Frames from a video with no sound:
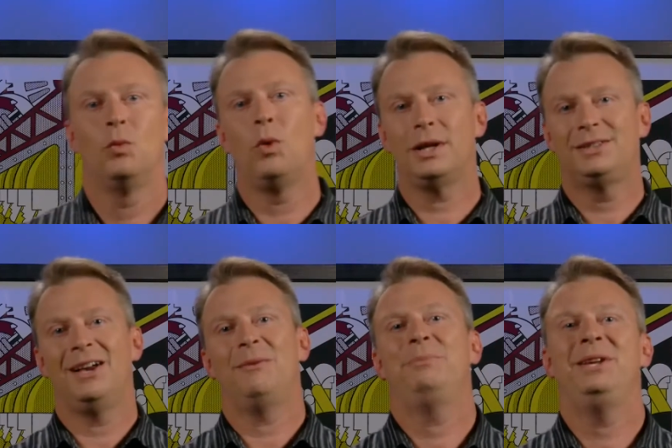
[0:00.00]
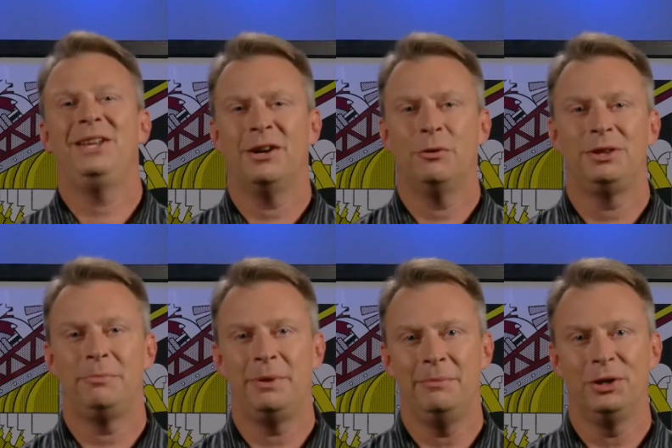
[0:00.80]
What's up? Pete here with the
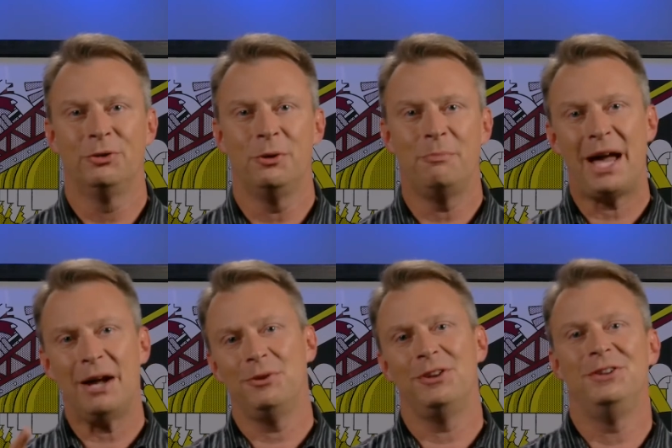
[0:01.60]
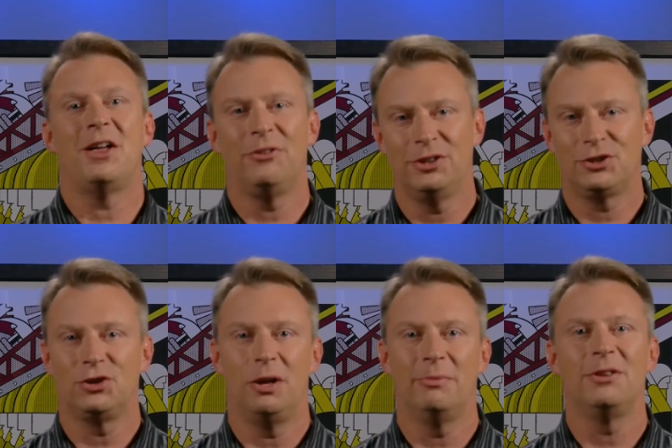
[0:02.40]
Pittman Group, back with another
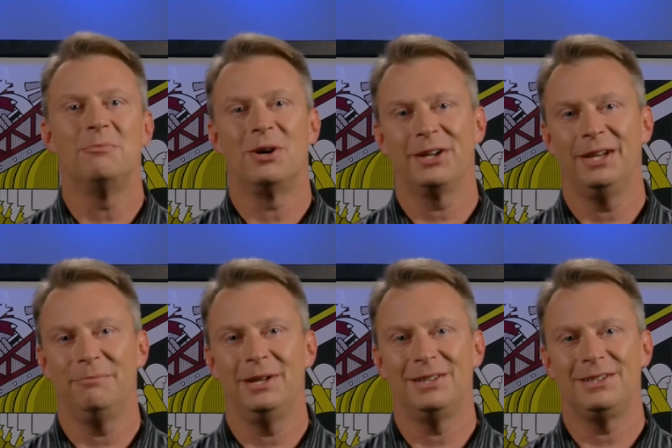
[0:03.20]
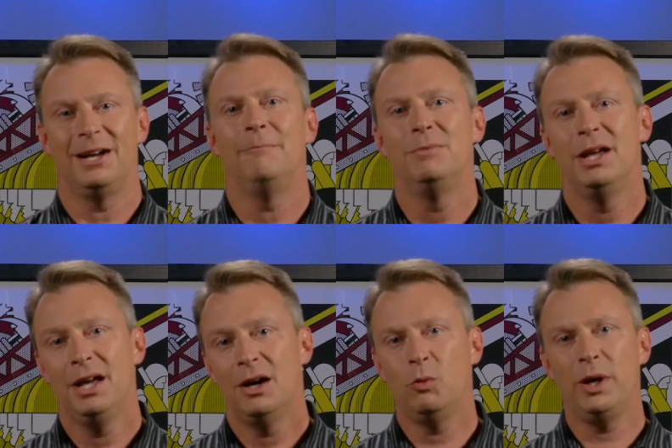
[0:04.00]
installment of the Marketing Pit Stop.
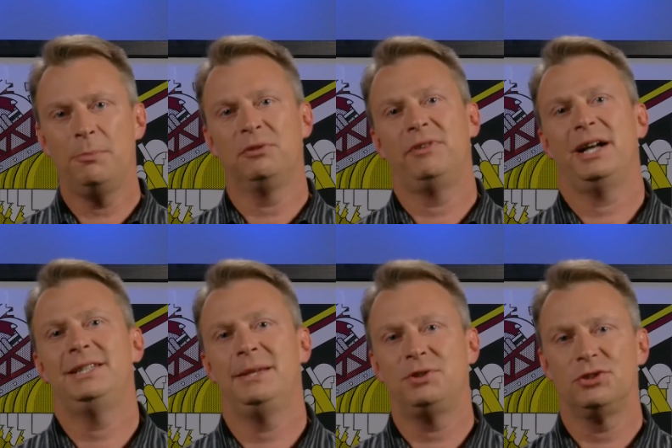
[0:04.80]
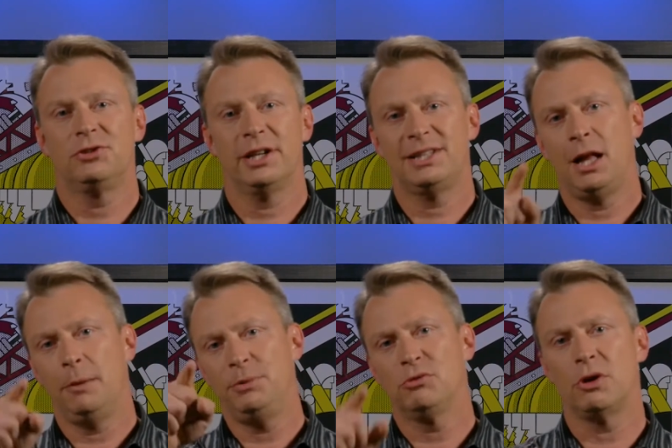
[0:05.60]
We provide tips and tricks to
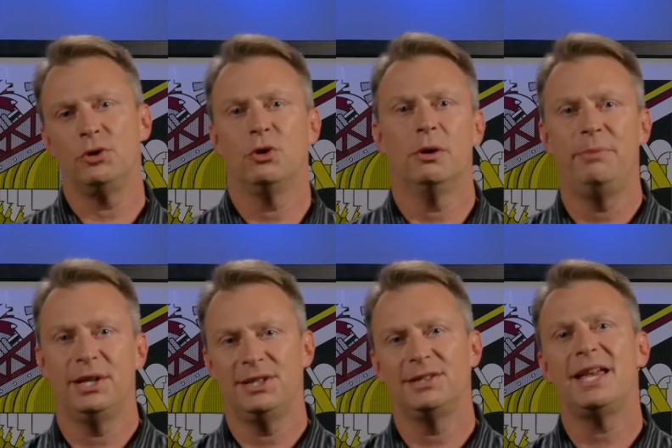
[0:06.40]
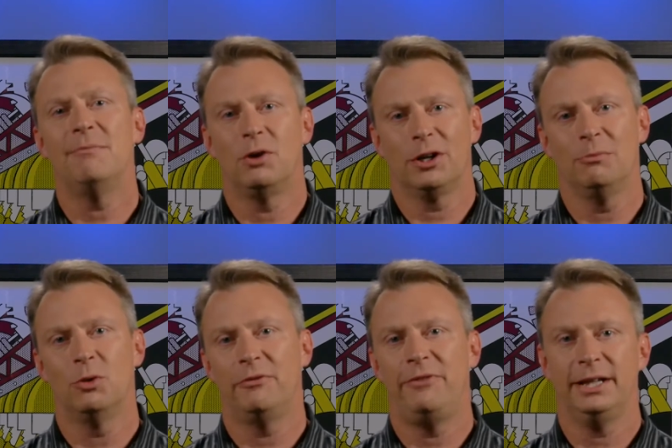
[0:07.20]
help you grow your business and market
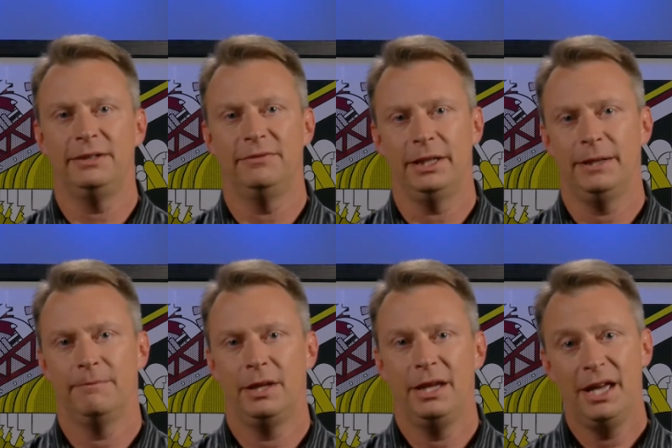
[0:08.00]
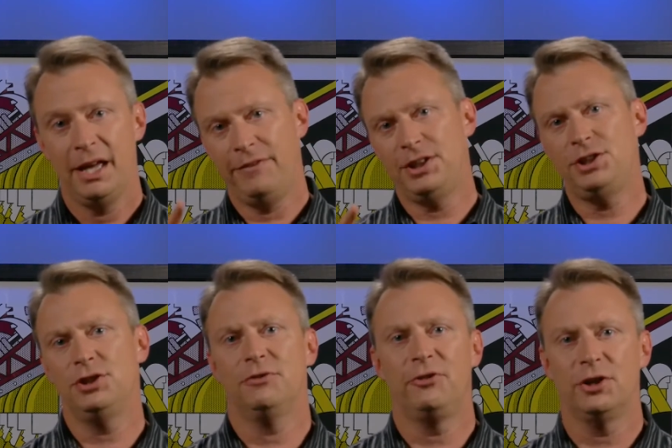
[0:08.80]
more effectively. If this
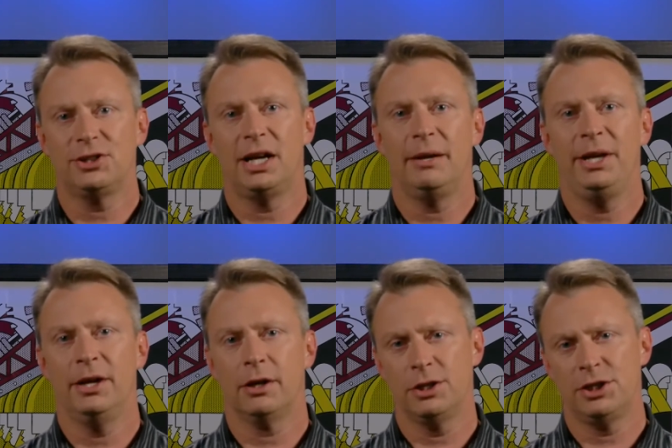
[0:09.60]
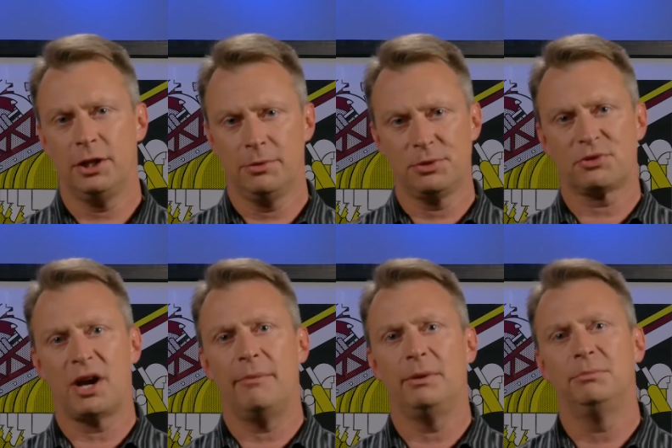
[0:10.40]
is your first time here, consider
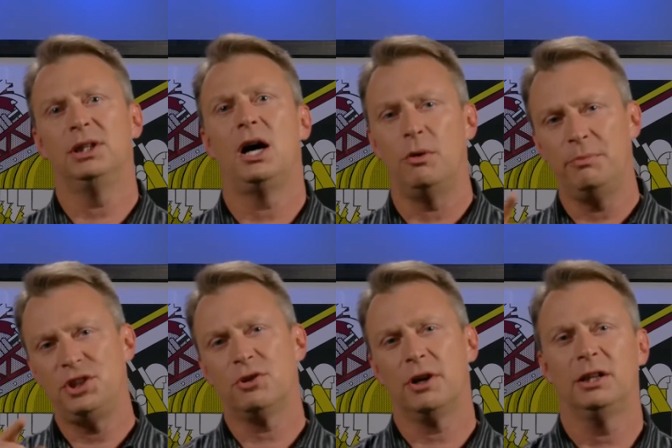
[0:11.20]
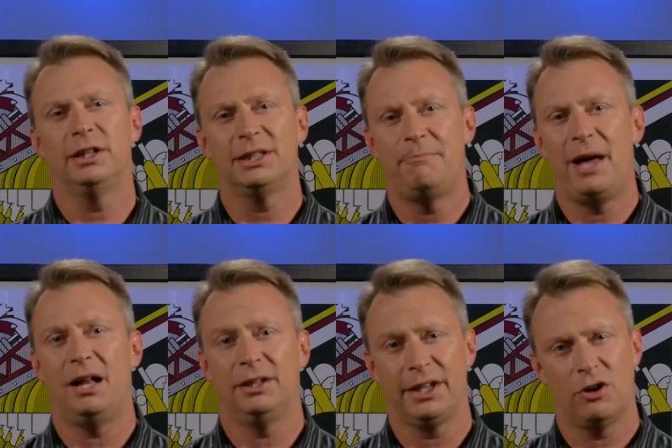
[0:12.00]
subscribing below and be sure to click the
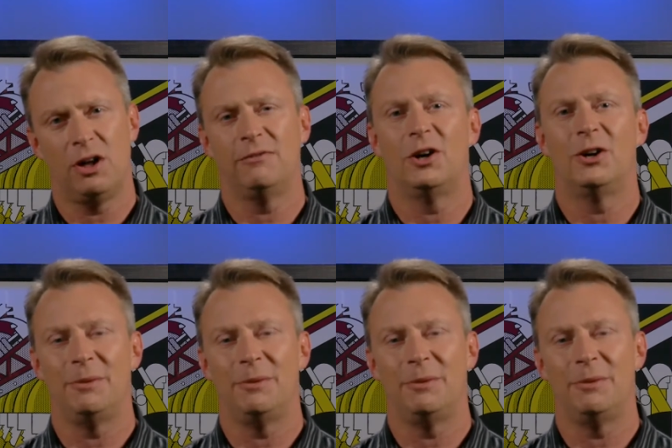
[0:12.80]
bell to get all of our